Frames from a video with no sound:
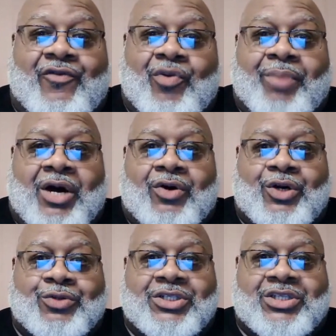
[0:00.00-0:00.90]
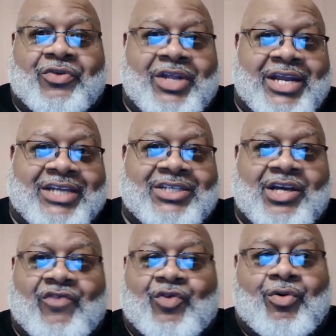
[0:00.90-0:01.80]
football coaches on the next
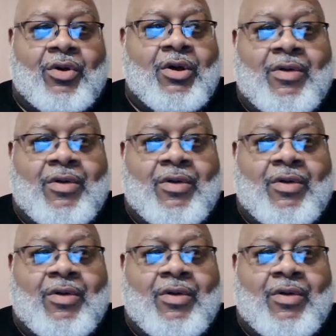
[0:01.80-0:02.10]
level,